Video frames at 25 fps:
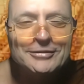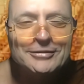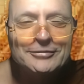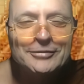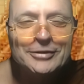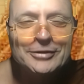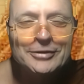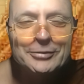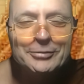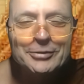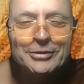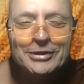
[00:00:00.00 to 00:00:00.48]

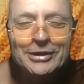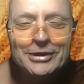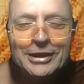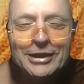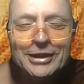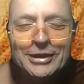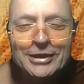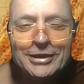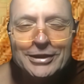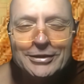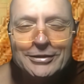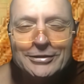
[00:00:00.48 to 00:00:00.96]

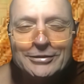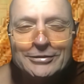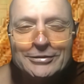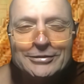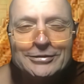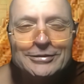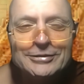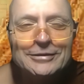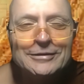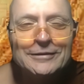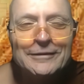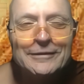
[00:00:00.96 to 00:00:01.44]
Benvolio.
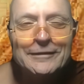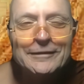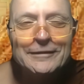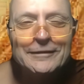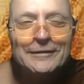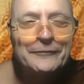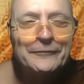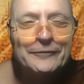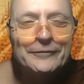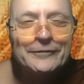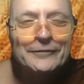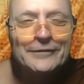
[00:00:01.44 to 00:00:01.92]

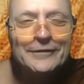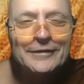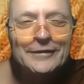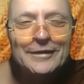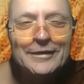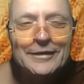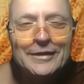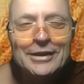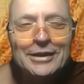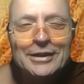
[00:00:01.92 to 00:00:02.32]
Yeah.